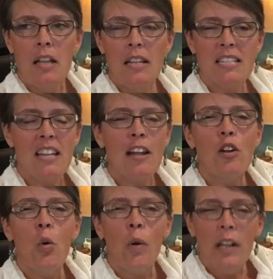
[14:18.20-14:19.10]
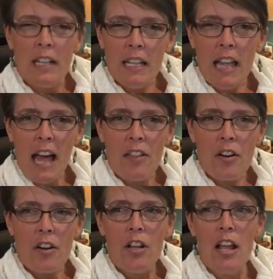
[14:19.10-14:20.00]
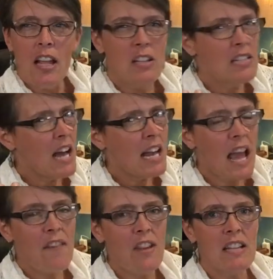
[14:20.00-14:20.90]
It's not an oily lather. It's not heavy.